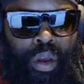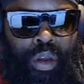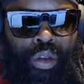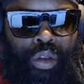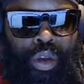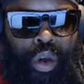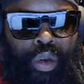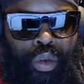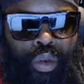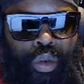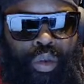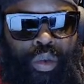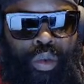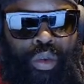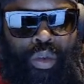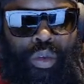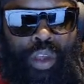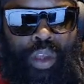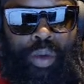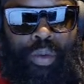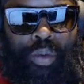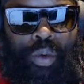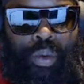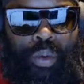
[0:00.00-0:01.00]
So,
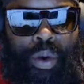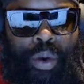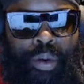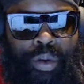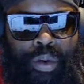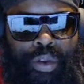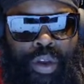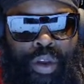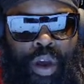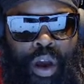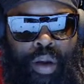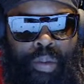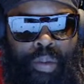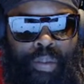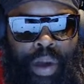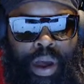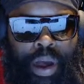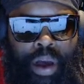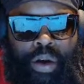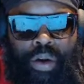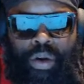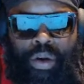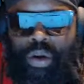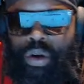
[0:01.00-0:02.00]
see, when we were talking
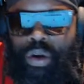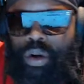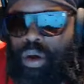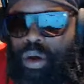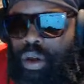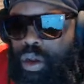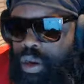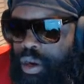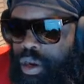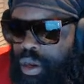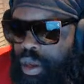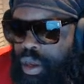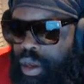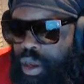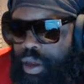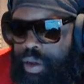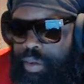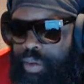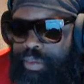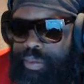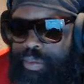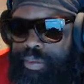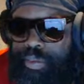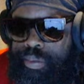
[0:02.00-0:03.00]
about
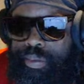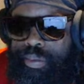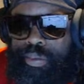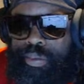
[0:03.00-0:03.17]
on,